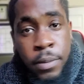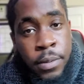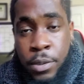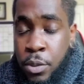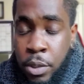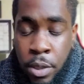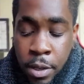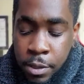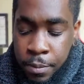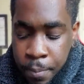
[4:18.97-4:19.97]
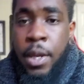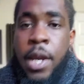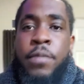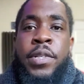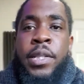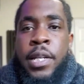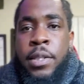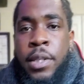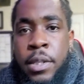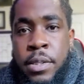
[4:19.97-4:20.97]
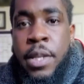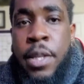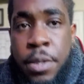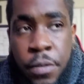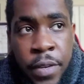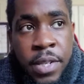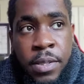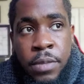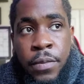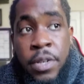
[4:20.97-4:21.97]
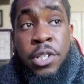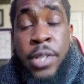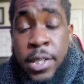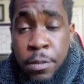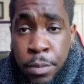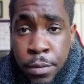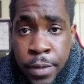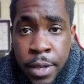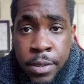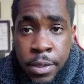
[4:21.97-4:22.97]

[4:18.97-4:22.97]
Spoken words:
It's totally awesome. I really like the GigSalad interface. Very attractive profiles,